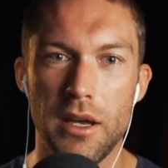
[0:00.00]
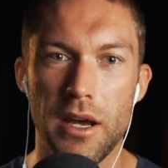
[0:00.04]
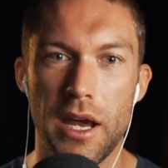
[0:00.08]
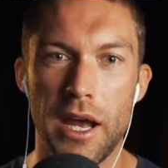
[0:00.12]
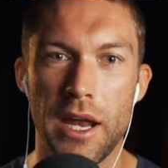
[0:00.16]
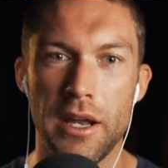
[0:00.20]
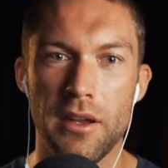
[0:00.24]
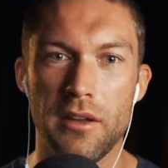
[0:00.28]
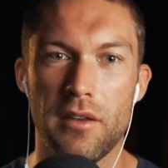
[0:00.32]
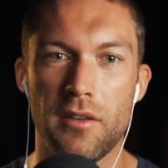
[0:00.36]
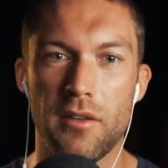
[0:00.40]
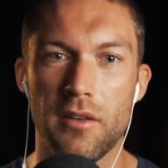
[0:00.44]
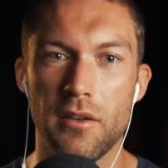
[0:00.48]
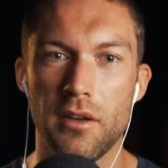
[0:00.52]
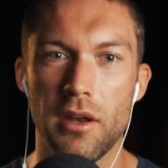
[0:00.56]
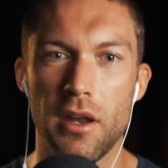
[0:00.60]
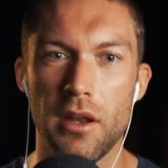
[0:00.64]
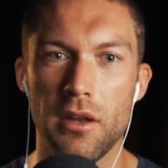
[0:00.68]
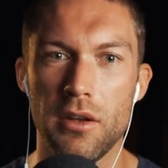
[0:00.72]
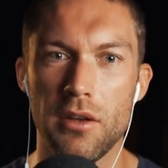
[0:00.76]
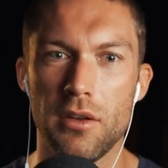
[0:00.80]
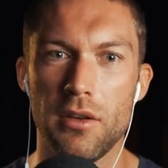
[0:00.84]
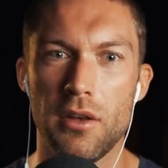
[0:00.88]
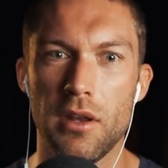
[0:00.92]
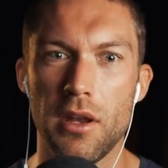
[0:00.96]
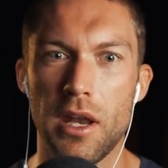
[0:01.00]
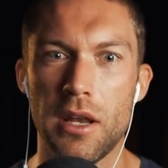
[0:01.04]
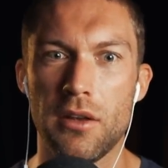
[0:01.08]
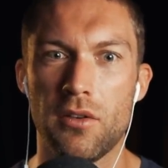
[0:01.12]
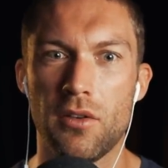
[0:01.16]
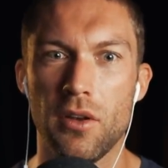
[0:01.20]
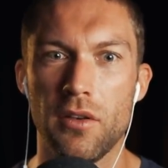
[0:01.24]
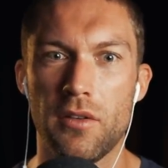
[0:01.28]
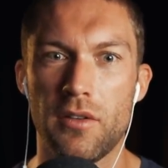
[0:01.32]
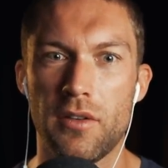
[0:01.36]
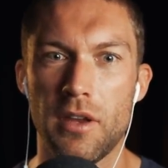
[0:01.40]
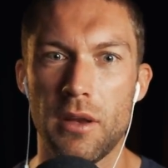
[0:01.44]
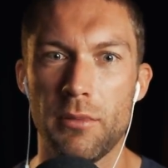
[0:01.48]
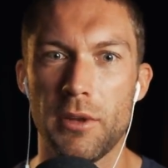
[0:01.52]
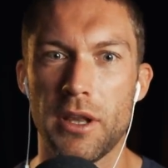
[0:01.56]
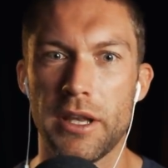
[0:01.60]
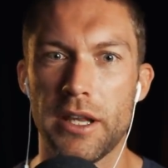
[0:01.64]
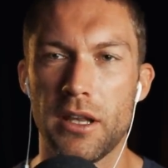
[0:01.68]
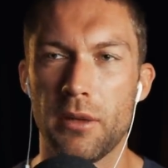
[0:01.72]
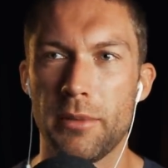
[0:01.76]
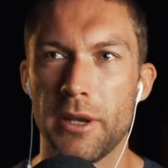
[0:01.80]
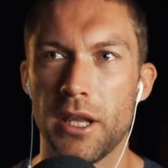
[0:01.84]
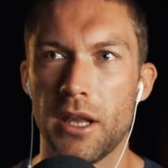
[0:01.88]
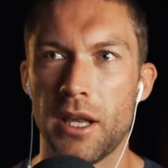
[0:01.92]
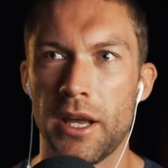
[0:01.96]
And it does seem a
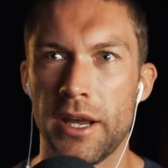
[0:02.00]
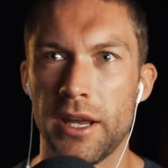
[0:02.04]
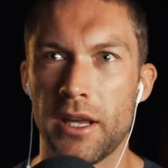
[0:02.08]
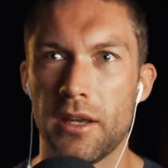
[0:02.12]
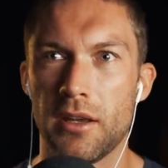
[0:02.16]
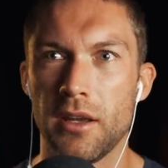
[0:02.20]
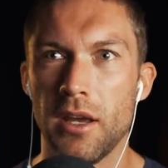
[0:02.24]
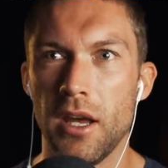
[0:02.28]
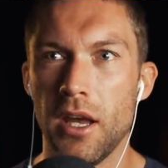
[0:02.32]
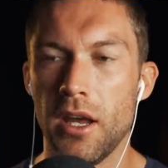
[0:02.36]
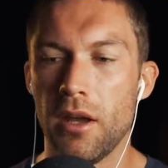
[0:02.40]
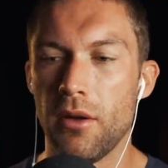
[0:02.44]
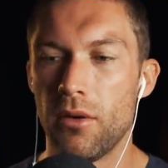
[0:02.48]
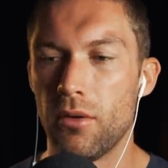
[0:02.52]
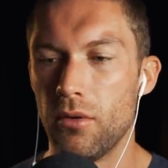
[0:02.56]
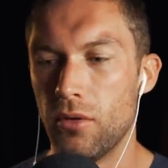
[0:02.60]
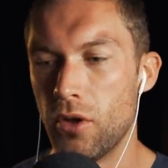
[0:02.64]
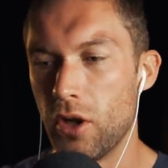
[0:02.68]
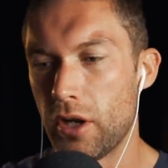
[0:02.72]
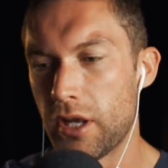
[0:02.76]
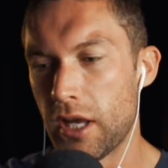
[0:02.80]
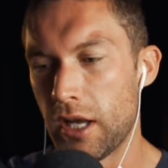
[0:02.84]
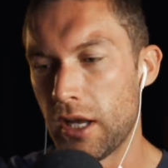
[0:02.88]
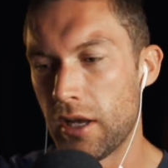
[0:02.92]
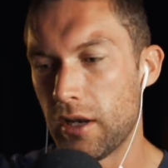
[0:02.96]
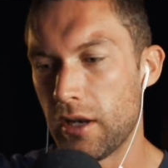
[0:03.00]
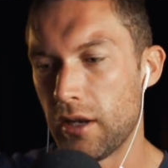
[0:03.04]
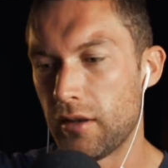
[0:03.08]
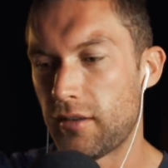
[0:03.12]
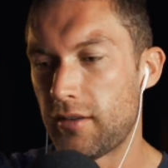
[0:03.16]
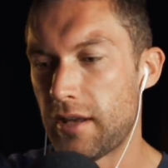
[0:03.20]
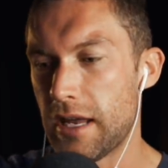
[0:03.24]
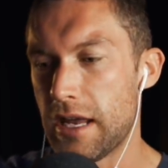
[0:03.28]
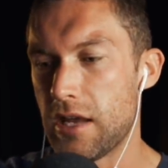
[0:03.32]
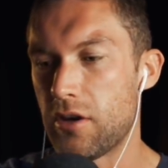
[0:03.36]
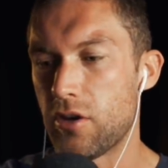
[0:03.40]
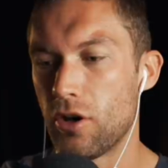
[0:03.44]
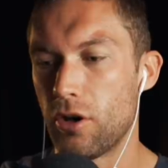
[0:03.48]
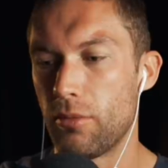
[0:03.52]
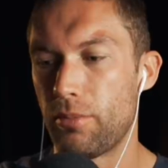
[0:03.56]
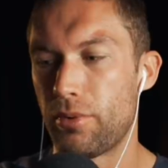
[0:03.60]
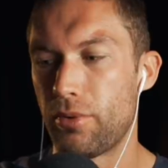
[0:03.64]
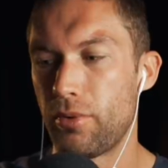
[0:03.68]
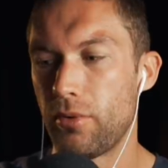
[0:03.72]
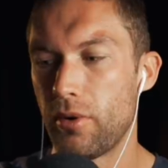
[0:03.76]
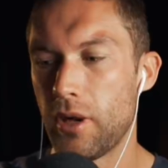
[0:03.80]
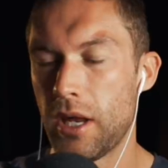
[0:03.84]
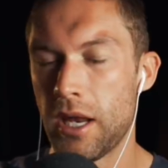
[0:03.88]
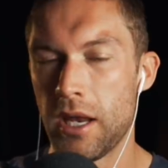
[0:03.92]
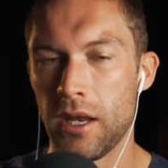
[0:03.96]
little bit like looking at a teacup
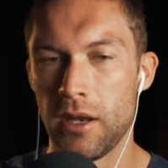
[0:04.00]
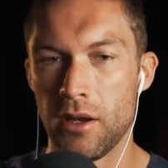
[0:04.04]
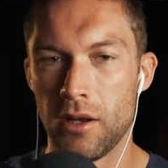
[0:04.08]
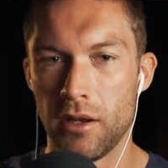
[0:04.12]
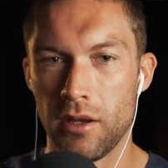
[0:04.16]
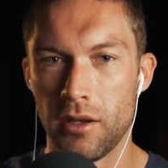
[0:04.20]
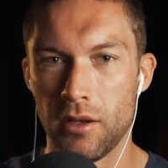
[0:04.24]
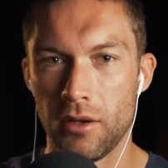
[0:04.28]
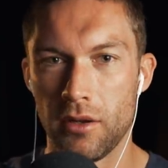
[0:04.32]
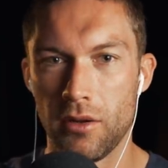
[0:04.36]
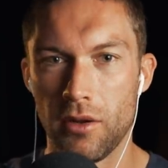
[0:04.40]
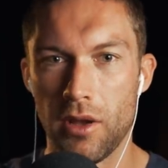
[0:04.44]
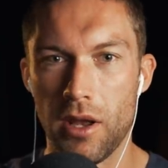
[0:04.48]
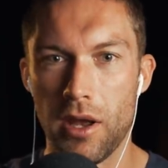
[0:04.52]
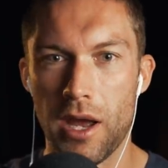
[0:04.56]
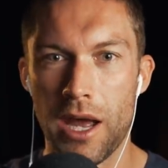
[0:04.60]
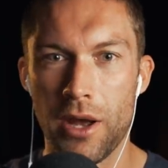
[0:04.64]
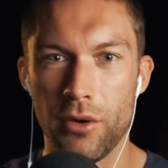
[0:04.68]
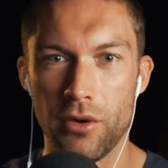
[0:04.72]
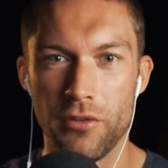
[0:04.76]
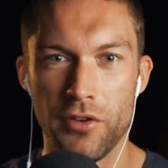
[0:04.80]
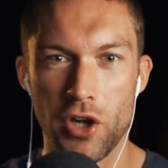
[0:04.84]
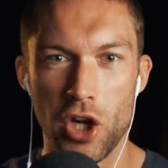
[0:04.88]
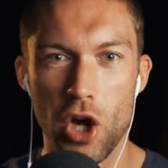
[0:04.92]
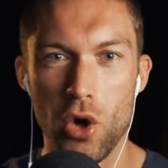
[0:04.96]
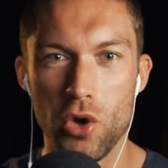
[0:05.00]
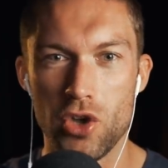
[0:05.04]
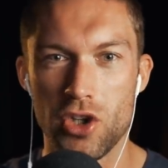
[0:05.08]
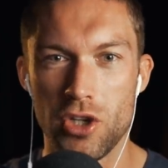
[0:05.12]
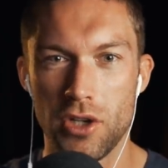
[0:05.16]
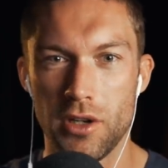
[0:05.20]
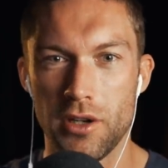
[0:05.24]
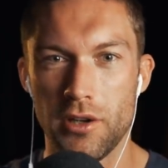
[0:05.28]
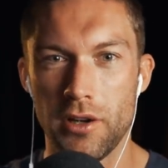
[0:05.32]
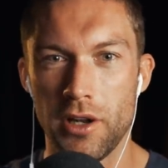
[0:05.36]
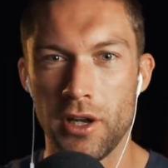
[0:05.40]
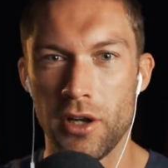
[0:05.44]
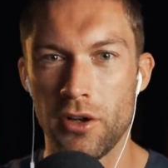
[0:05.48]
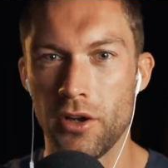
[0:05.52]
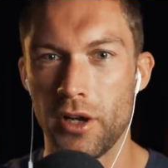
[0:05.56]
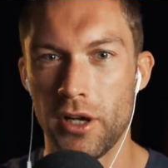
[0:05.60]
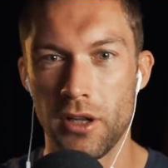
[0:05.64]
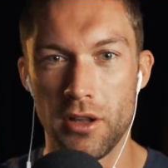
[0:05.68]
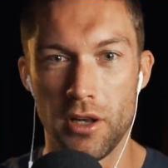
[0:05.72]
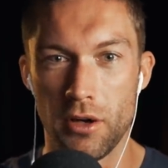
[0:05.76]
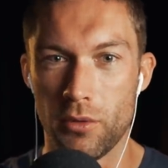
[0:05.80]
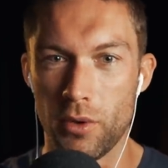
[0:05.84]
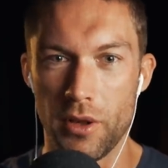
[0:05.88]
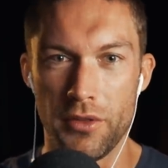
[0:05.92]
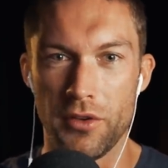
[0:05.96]
out of an ocean and going,
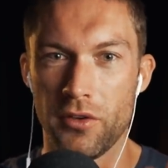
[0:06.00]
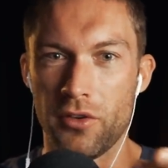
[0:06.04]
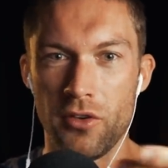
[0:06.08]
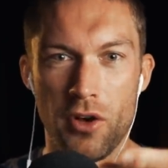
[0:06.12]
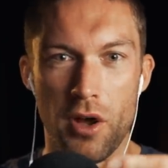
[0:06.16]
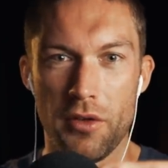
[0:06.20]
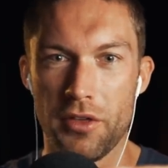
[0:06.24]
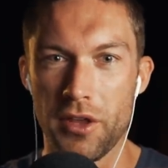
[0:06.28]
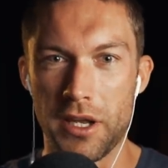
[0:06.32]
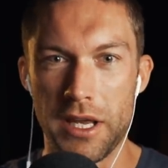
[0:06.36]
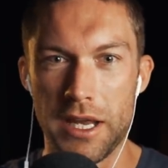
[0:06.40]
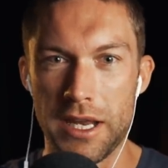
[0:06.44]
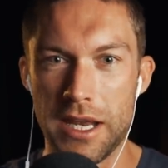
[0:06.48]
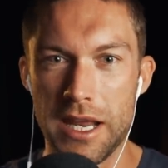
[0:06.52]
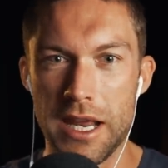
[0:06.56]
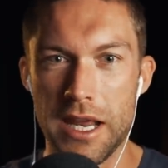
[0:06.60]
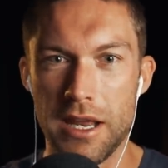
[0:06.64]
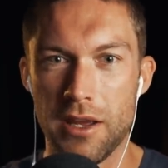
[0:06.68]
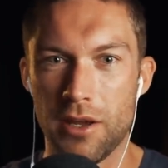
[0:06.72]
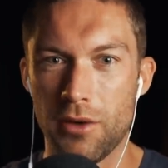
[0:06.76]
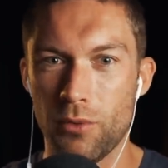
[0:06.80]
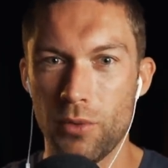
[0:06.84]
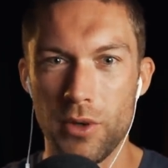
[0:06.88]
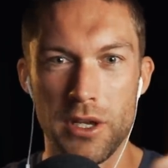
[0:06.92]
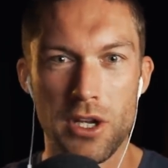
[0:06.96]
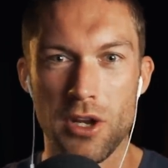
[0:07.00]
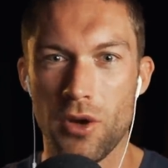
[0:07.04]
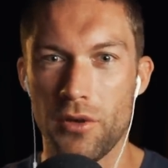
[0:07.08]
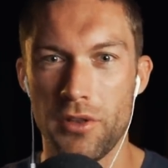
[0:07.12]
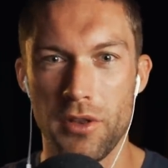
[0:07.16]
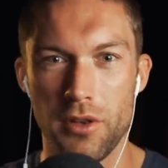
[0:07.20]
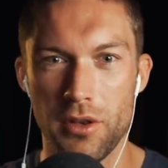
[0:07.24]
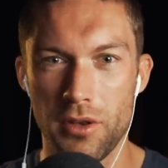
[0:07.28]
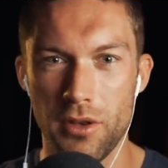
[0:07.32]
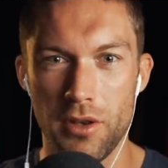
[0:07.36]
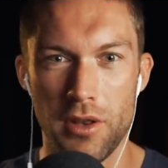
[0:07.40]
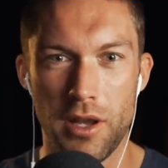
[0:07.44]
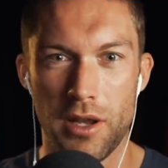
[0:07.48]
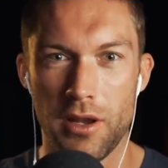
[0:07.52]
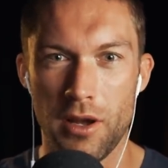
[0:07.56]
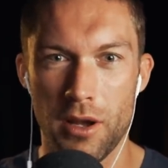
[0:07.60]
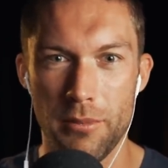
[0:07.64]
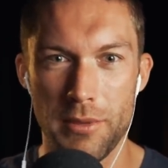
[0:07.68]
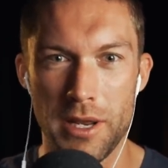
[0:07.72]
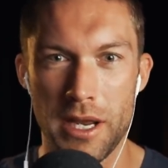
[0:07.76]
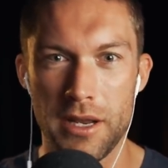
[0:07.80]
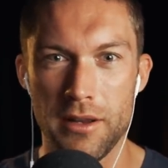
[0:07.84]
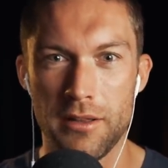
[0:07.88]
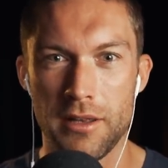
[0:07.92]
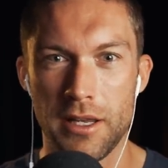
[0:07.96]
look, well, there's nothing in here. We know that there can't
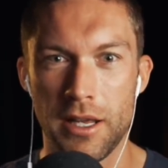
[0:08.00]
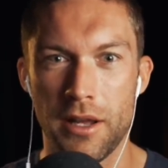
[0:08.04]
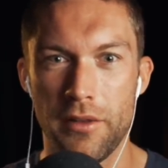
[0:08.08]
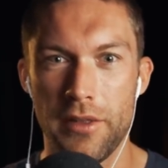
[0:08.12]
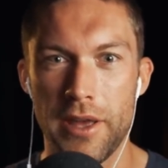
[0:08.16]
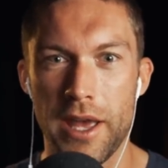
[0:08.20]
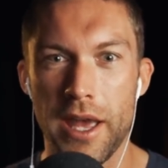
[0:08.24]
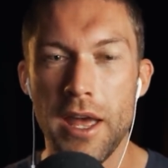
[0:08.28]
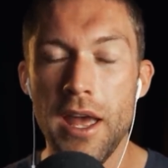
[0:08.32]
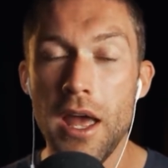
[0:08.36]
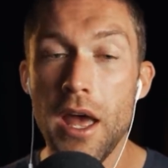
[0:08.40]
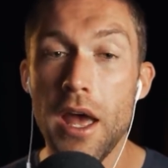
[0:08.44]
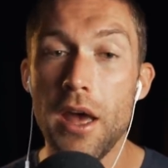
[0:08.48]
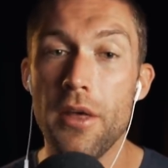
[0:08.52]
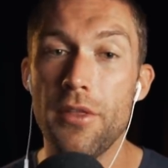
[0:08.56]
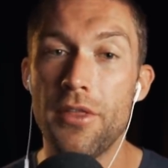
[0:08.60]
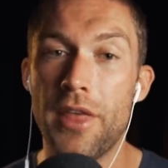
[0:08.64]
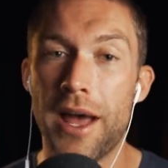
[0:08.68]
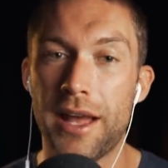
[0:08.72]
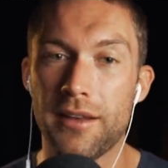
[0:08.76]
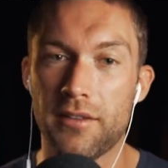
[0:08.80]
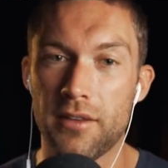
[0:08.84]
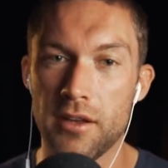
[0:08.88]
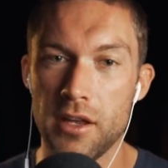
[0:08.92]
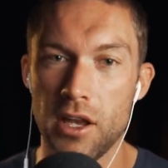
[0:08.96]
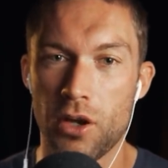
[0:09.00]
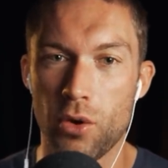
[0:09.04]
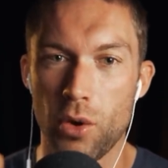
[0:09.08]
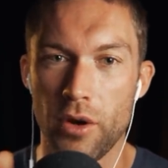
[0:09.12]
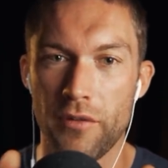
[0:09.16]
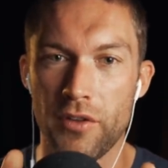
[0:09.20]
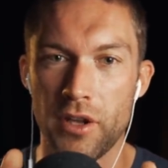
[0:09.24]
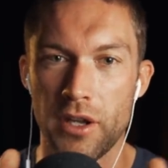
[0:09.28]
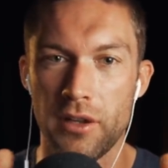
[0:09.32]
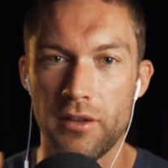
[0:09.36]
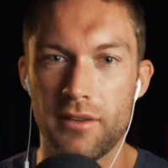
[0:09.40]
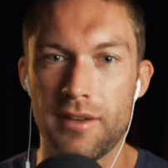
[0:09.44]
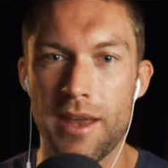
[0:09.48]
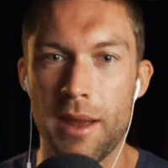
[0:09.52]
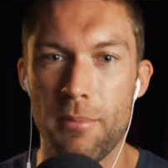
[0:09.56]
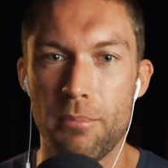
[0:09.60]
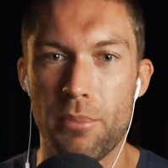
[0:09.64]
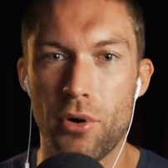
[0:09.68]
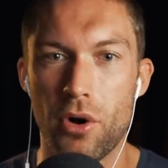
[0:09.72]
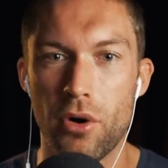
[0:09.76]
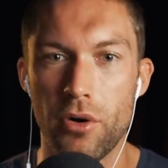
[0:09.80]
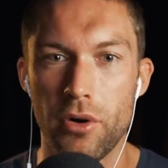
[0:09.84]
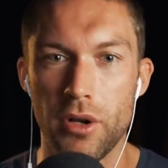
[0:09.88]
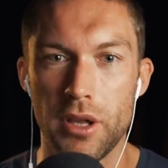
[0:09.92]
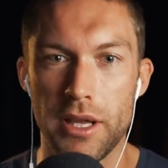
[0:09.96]
be anything out there. That's the equivalent
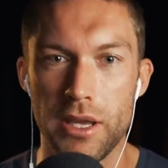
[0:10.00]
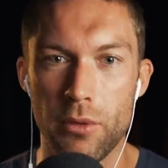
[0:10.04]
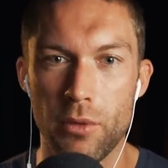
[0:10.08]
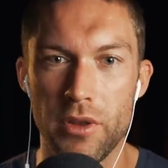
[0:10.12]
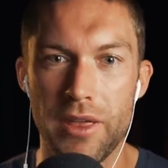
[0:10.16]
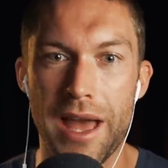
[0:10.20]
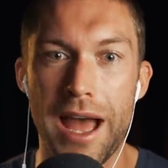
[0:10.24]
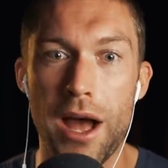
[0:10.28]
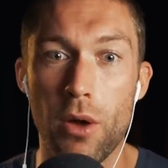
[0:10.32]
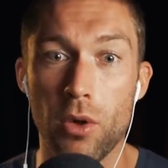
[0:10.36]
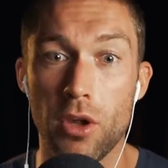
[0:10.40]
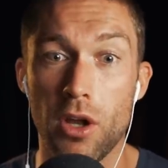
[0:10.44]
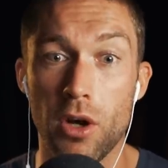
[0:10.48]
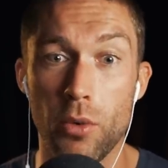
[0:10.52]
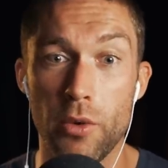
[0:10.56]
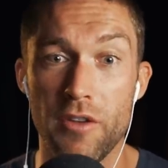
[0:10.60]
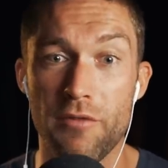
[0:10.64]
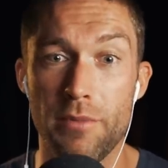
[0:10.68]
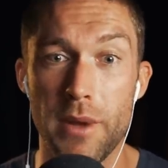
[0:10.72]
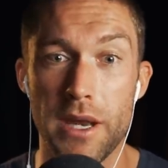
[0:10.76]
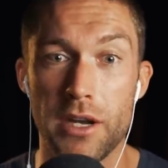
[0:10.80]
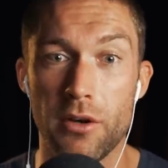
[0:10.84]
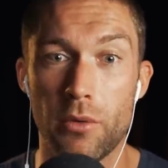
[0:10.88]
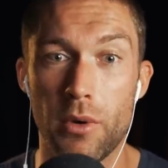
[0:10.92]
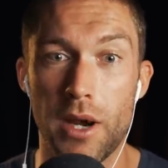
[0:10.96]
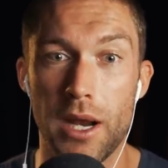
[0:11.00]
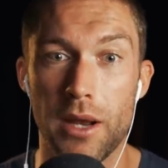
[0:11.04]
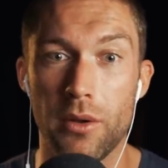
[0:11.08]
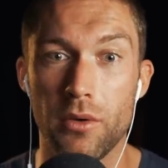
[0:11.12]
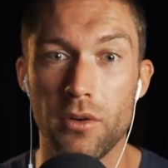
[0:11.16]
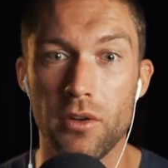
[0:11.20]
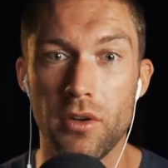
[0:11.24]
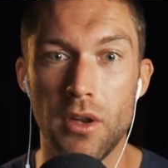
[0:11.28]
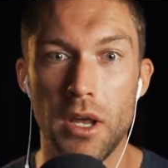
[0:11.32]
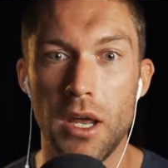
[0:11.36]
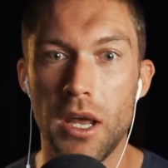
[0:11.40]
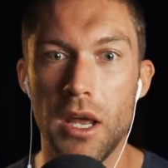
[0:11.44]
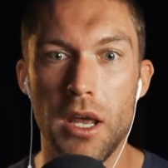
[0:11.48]
temporally with how long we've been around.